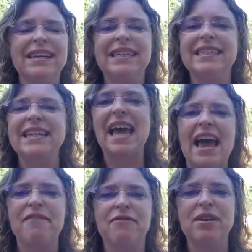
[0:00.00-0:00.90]
is
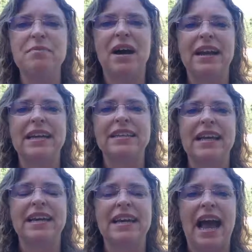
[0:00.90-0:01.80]
everybody
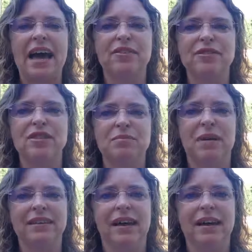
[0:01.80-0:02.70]
that gathers in
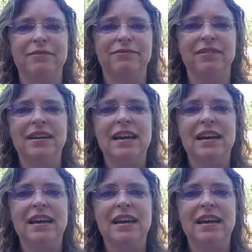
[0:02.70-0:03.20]
my life.